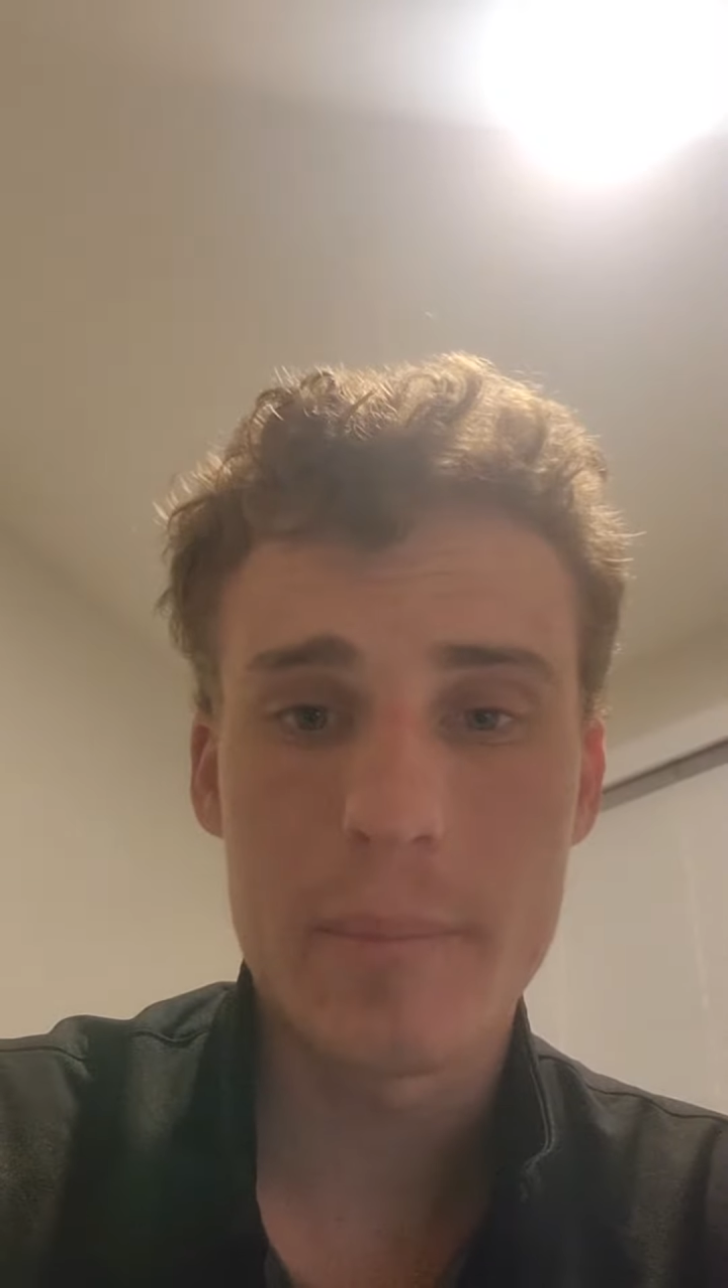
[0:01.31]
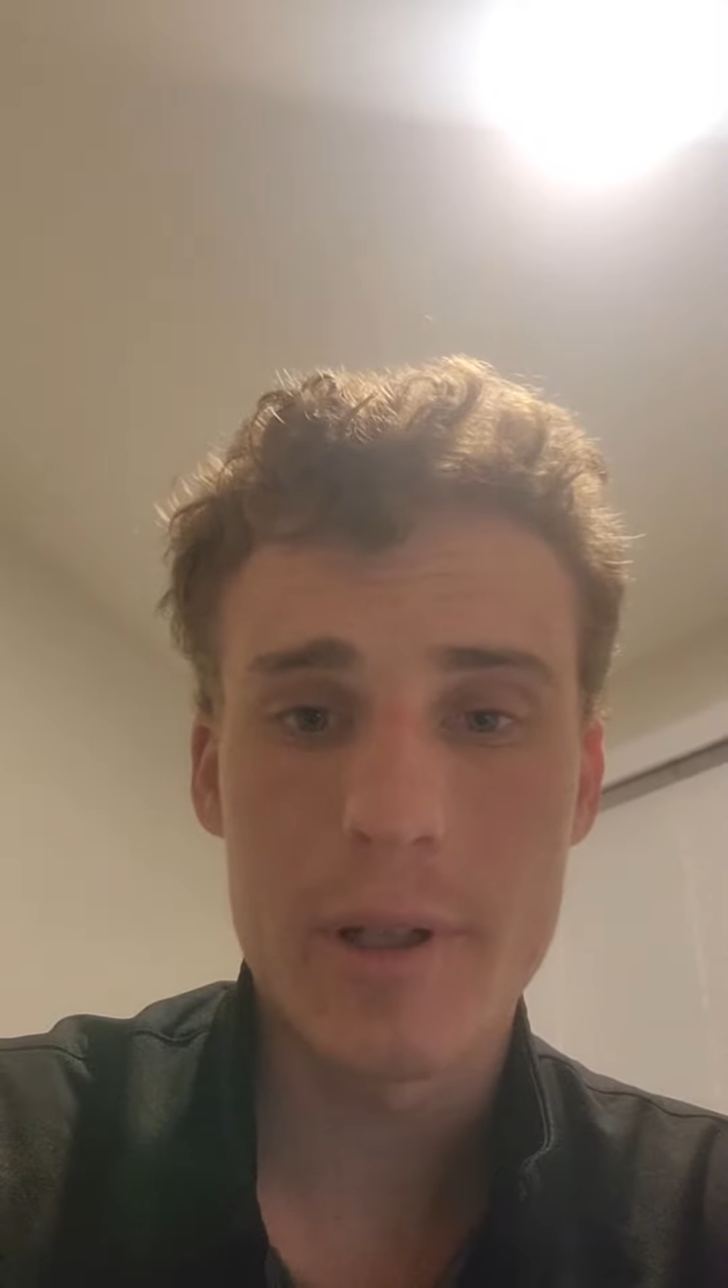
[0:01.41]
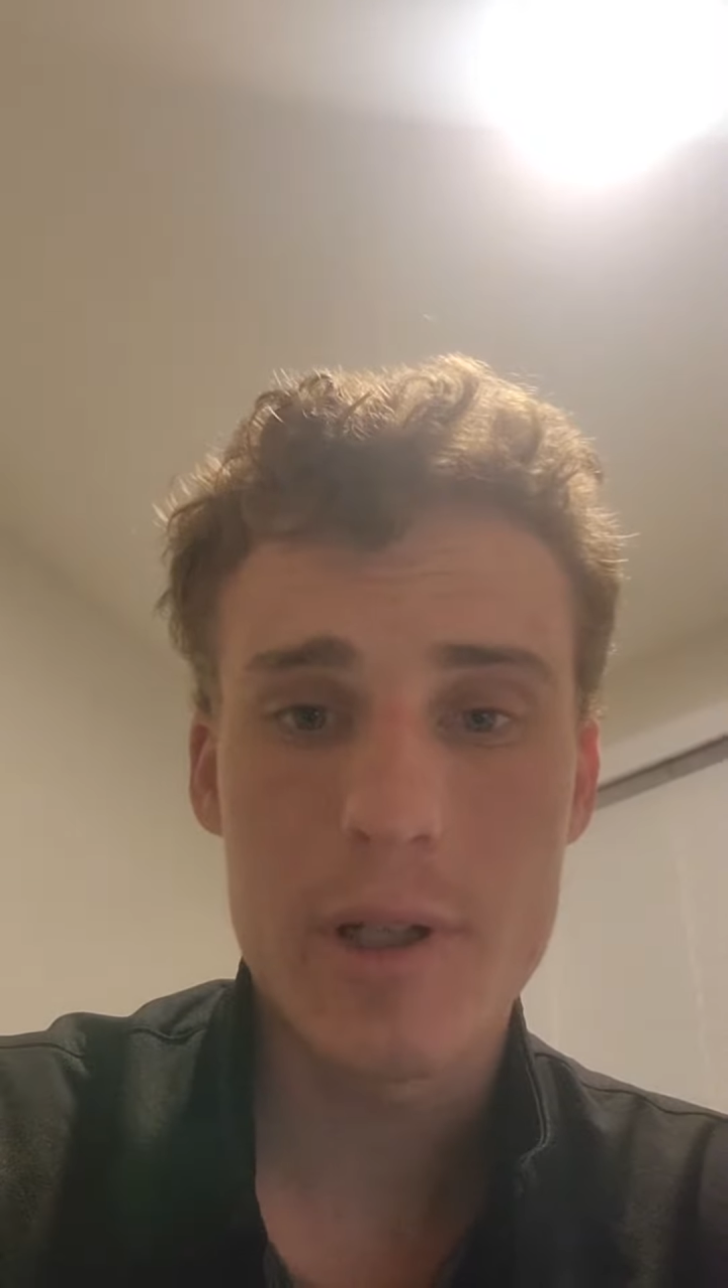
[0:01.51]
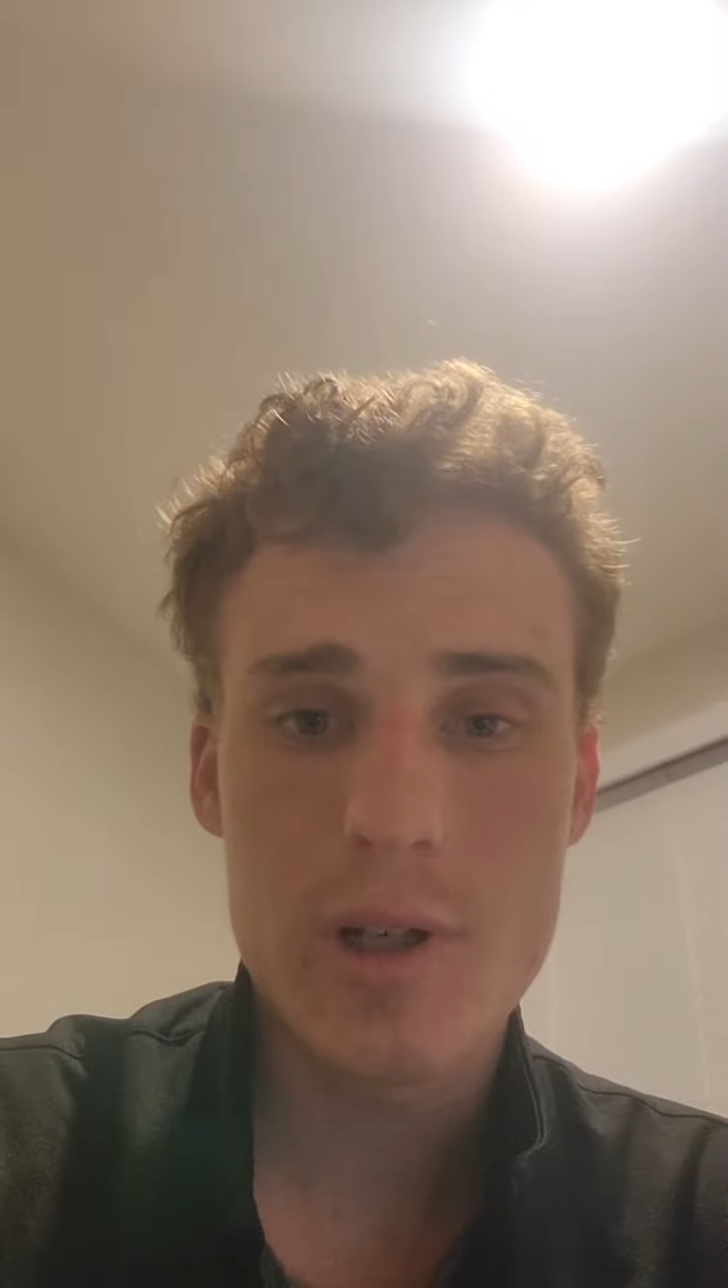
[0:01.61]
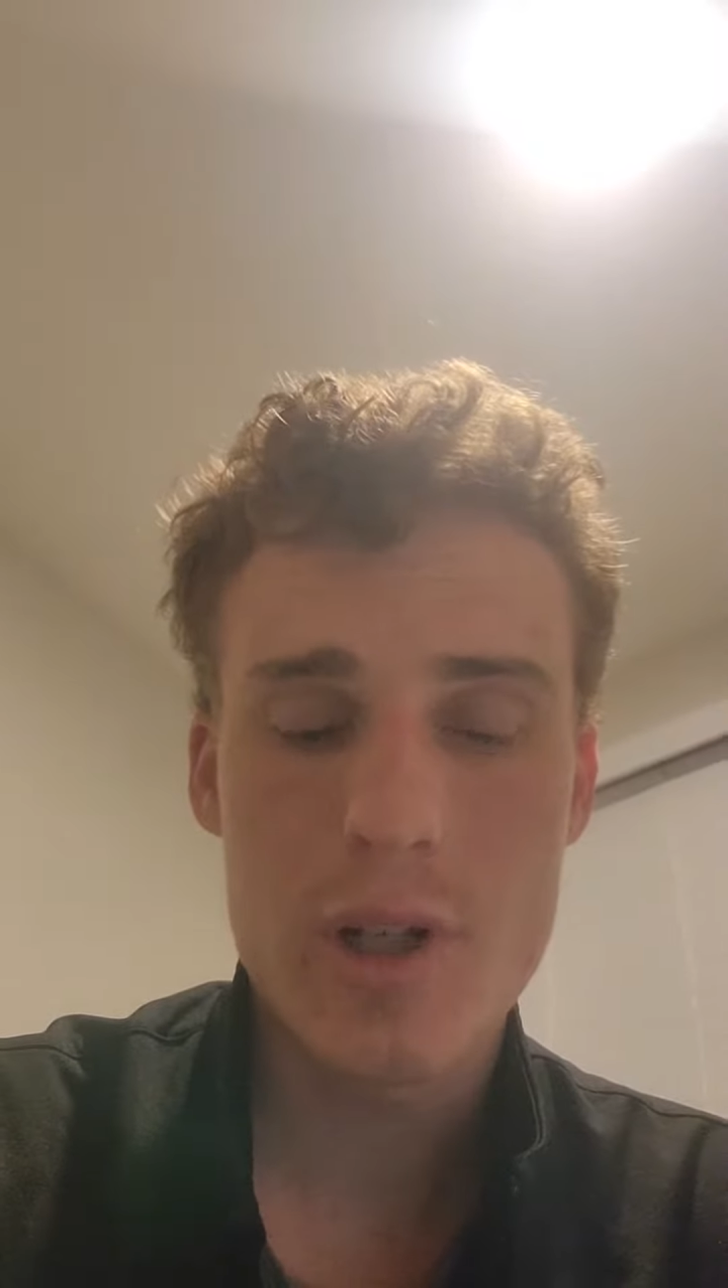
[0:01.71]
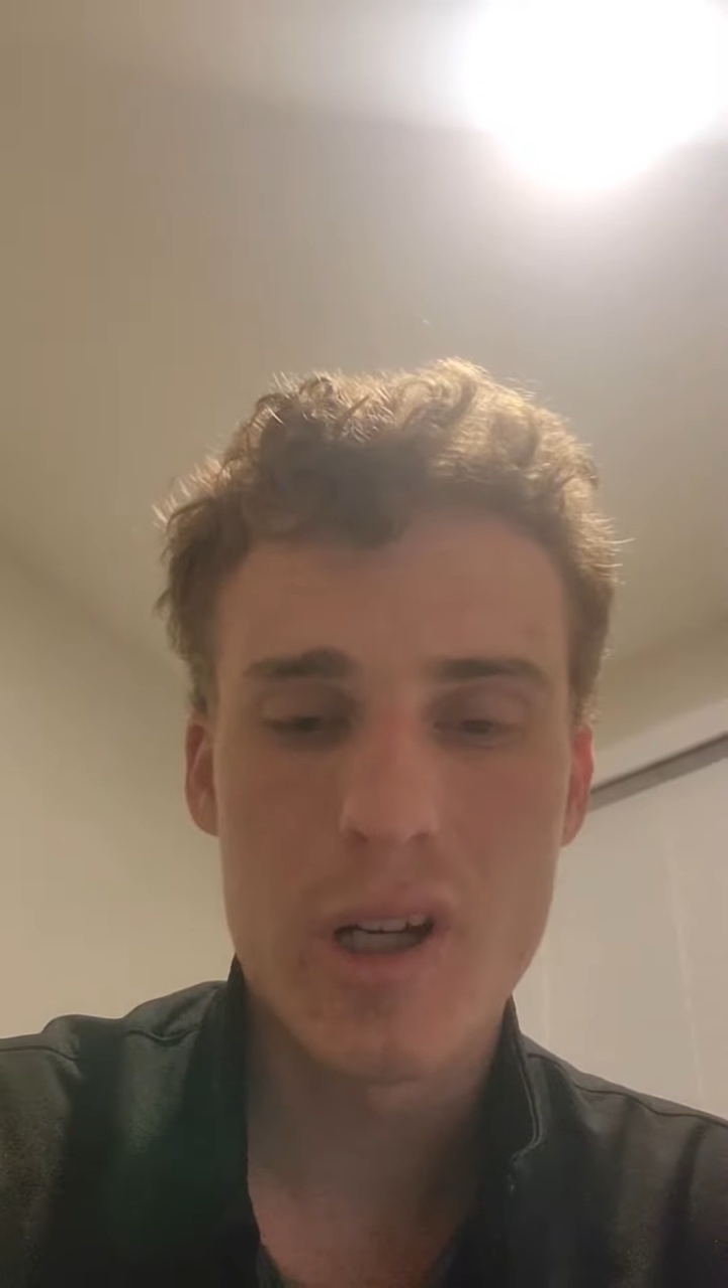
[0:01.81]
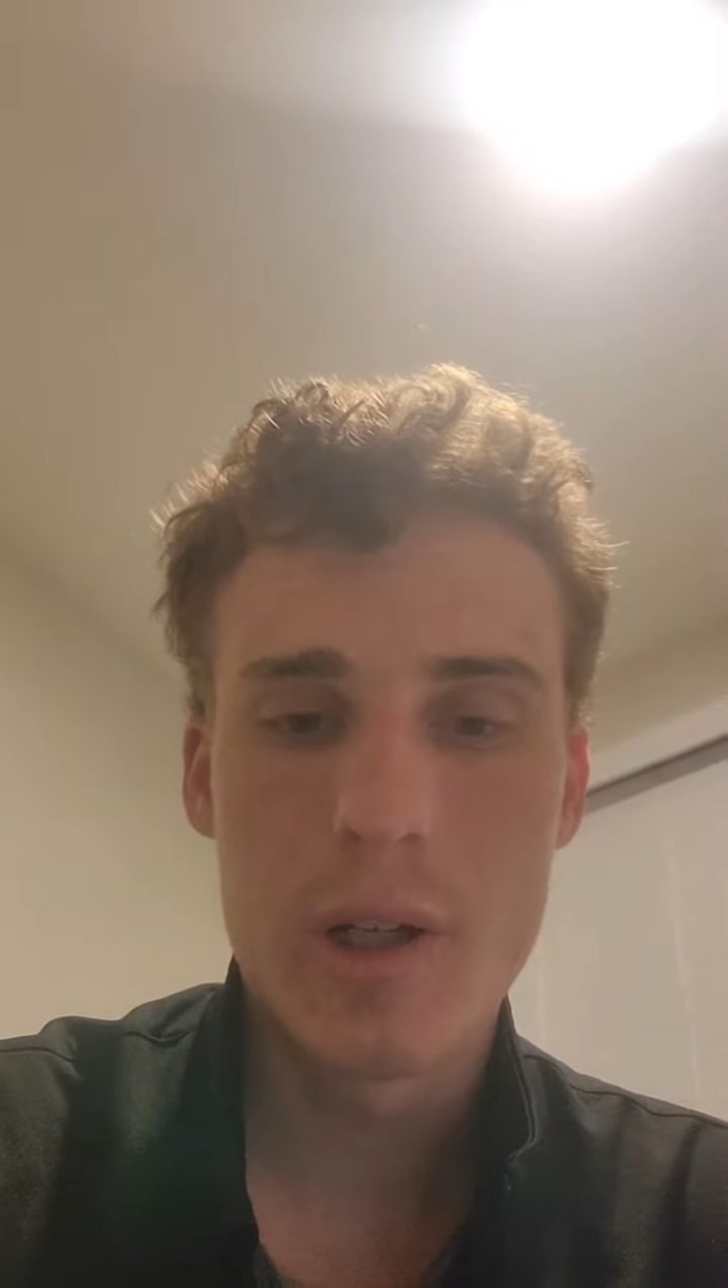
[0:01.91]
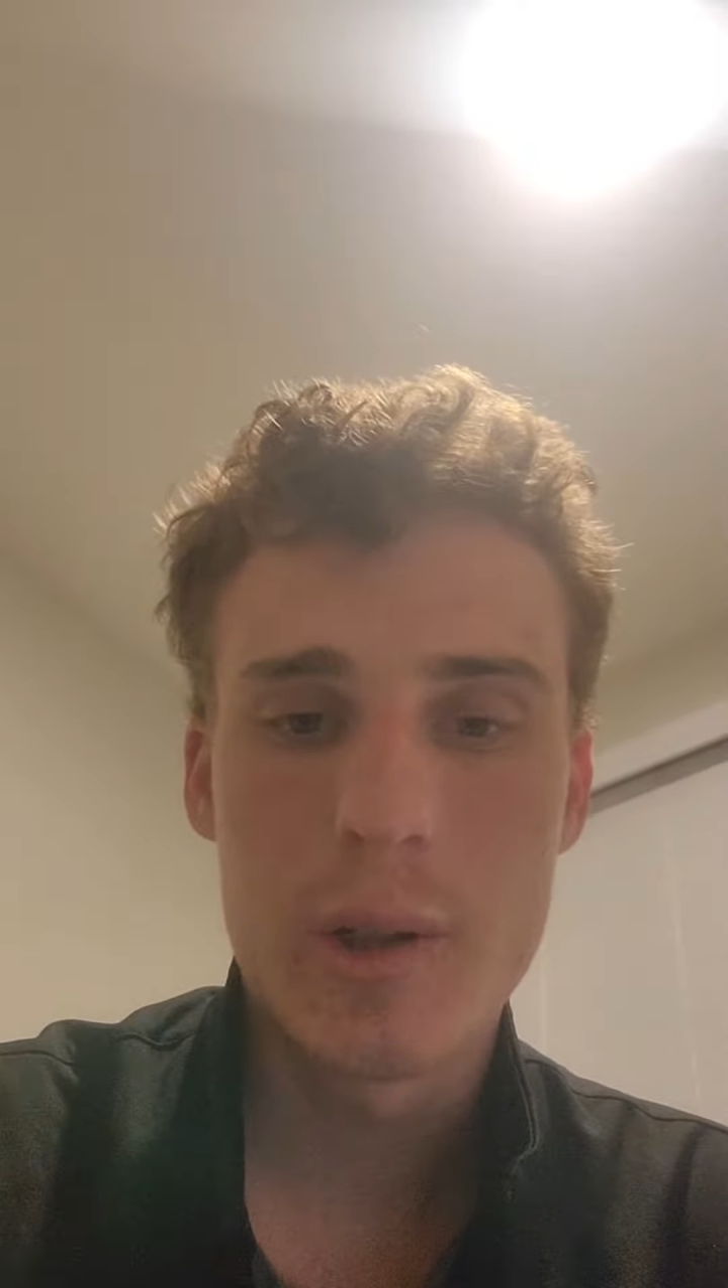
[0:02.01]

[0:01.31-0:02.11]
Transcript: Pitch,